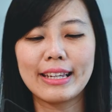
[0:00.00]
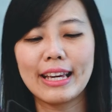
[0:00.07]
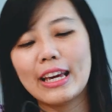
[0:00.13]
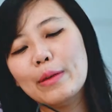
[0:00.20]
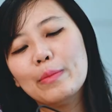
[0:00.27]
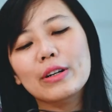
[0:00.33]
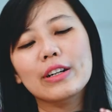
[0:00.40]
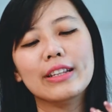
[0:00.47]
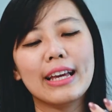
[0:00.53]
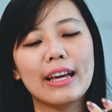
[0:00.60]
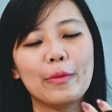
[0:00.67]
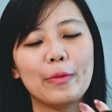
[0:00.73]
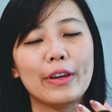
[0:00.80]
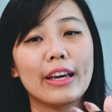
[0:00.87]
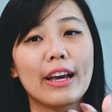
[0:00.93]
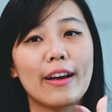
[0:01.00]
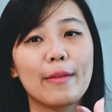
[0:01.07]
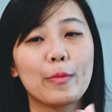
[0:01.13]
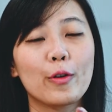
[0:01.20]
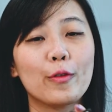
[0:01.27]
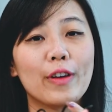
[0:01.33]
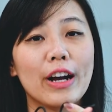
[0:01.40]
cable that we have
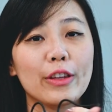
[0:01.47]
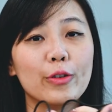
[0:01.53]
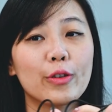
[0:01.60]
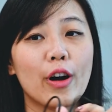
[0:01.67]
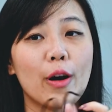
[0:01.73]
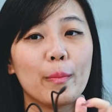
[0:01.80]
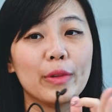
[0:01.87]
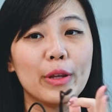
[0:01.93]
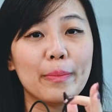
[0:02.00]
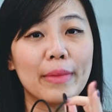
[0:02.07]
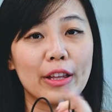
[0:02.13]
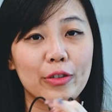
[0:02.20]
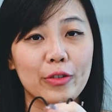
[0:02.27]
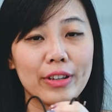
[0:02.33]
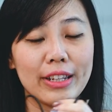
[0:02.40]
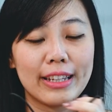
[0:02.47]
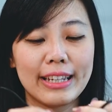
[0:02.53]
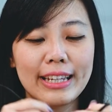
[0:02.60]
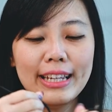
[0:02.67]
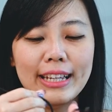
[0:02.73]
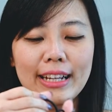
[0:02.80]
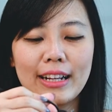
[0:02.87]
provided you
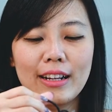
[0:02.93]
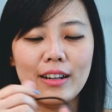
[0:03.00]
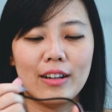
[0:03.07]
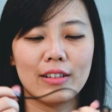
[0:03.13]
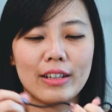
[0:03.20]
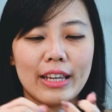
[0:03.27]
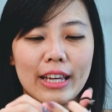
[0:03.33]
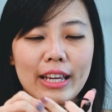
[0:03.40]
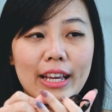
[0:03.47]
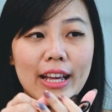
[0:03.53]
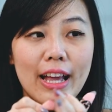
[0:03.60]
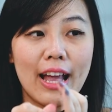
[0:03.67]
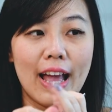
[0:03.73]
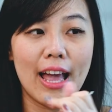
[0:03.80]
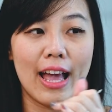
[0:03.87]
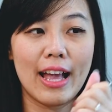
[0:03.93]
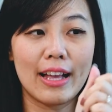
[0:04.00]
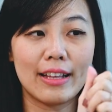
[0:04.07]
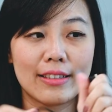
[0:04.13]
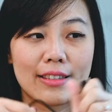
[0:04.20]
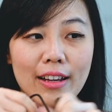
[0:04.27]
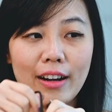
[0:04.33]
complimentarily. Okay,
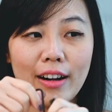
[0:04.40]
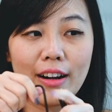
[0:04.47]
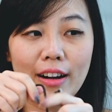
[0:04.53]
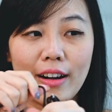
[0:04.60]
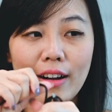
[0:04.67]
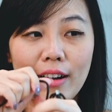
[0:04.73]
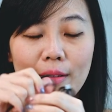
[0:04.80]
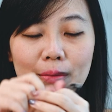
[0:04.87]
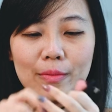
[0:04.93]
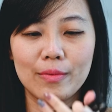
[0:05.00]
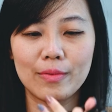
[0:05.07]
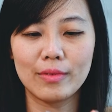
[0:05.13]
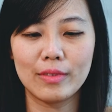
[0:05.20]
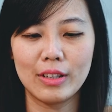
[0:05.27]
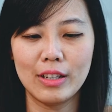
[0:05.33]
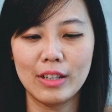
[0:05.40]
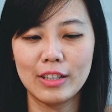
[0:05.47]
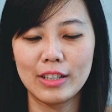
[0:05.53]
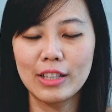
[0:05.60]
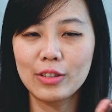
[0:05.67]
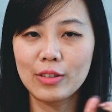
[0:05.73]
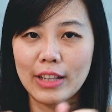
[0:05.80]
and
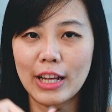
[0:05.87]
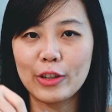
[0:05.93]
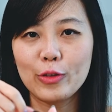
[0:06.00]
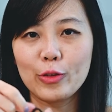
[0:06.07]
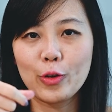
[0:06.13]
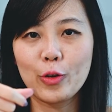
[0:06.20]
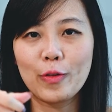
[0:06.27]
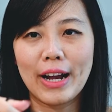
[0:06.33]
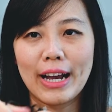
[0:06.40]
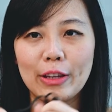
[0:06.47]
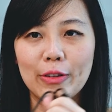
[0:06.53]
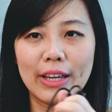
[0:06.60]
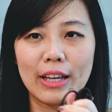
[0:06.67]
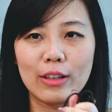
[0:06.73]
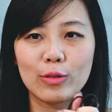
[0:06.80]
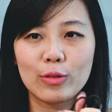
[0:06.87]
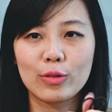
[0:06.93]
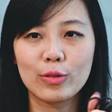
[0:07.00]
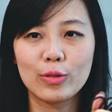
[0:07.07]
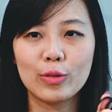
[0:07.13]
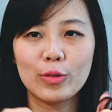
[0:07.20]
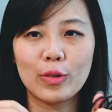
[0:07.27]
just to let you know, right, you can
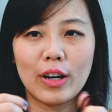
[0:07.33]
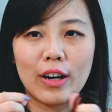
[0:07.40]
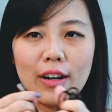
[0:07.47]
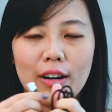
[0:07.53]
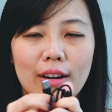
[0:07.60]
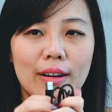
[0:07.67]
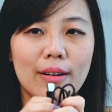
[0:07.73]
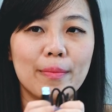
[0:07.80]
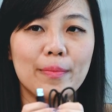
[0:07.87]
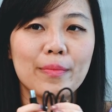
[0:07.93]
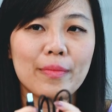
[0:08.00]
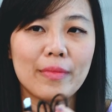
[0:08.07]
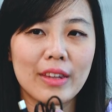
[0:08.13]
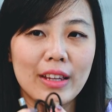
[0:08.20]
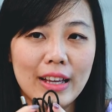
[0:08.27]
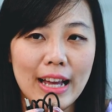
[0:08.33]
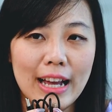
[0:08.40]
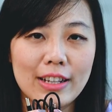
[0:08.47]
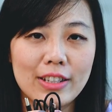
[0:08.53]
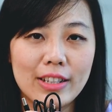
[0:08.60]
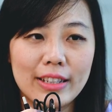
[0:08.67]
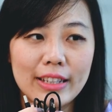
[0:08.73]
also
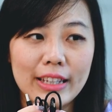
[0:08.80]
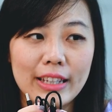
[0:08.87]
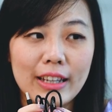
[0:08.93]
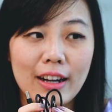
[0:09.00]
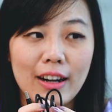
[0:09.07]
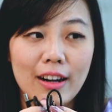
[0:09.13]
actually